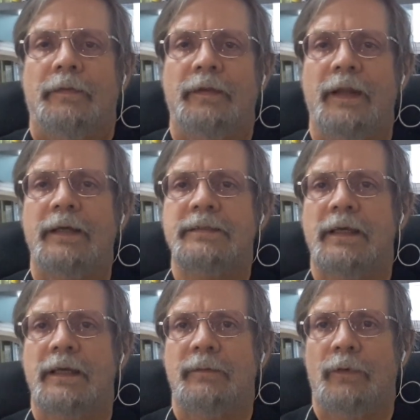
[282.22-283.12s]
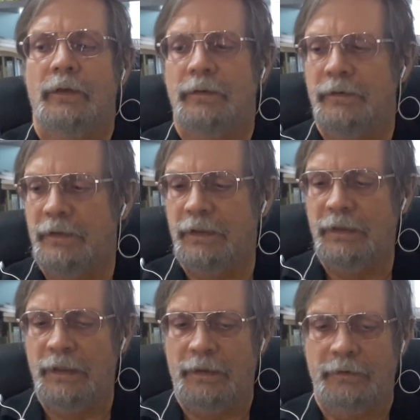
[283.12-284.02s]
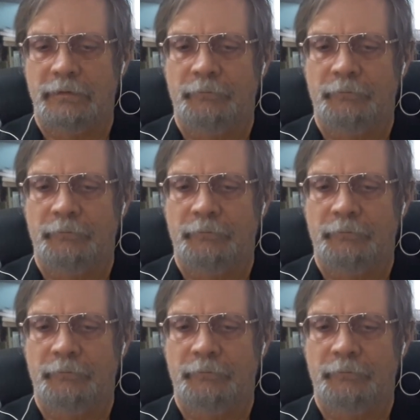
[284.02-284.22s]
The next item on the